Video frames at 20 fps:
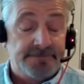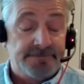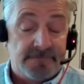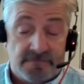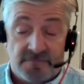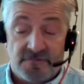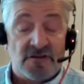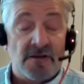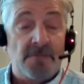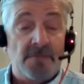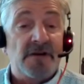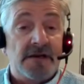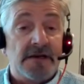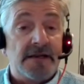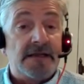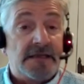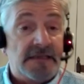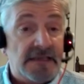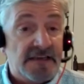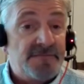somebody to
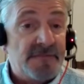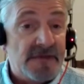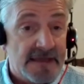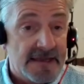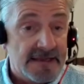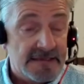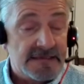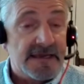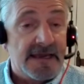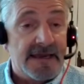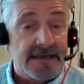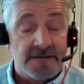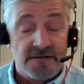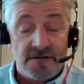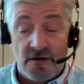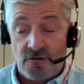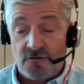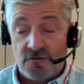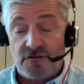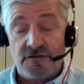give me that
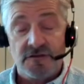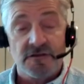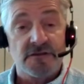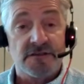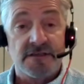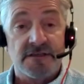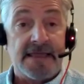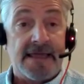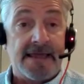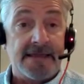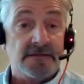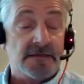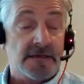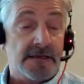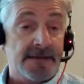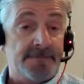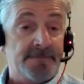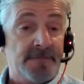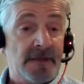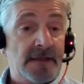diagnosis, because at that
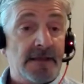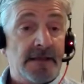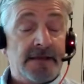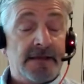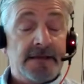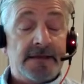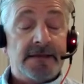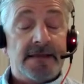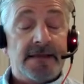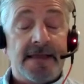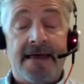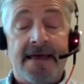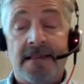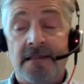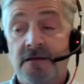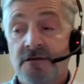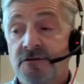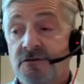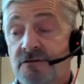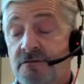time,
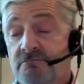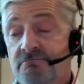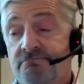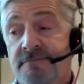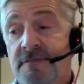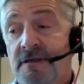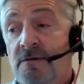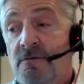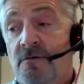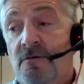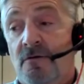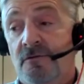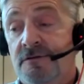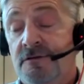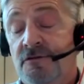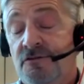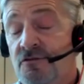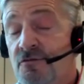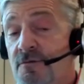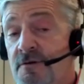Alex, there were only
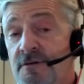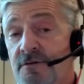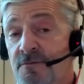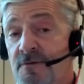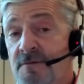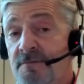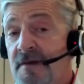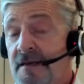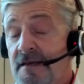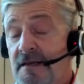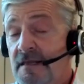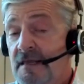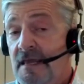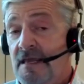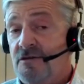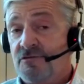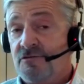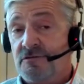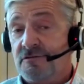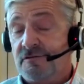2 or 3
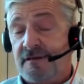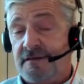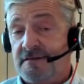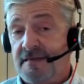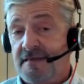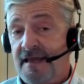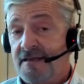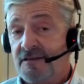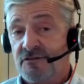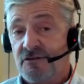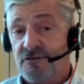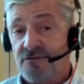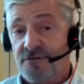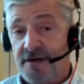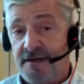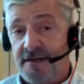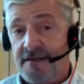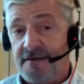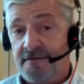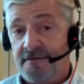medications like
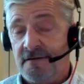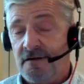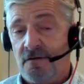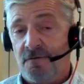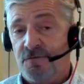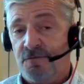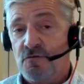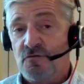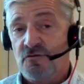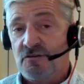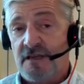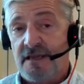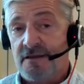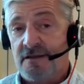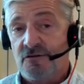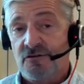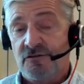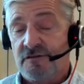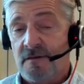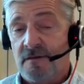Dexedrine, a few
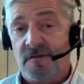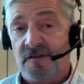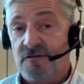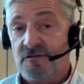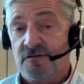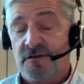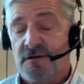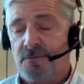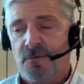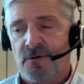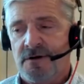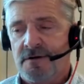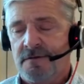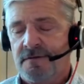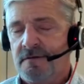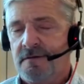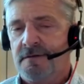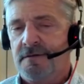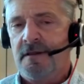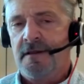psychostimulants. There weren't
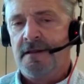the